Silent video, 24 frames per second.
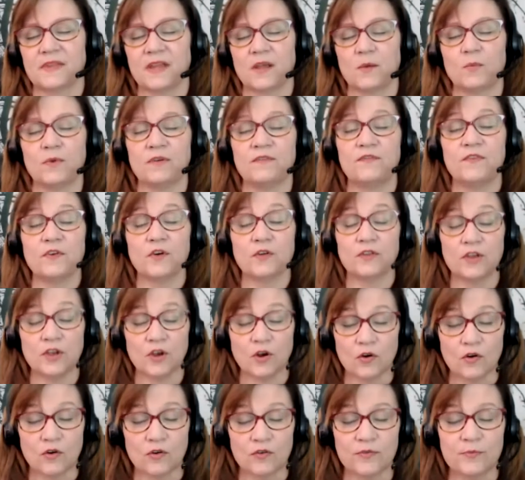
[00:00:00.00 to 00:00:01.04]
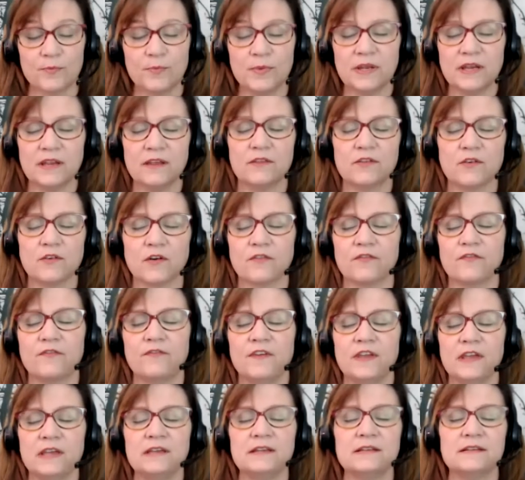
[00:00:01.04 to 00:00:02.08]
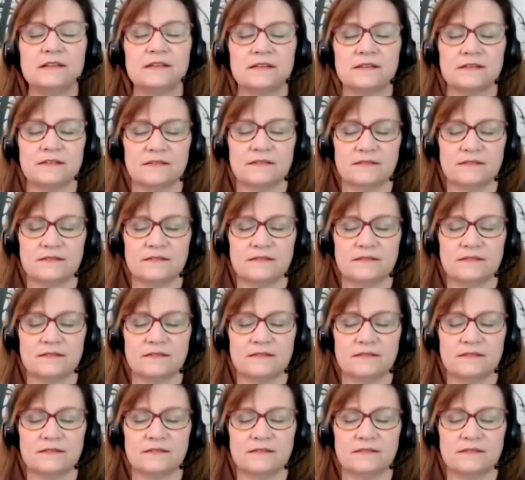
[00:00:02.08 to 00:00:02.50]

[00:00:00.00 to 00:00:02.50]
We feel the earth beneath our feet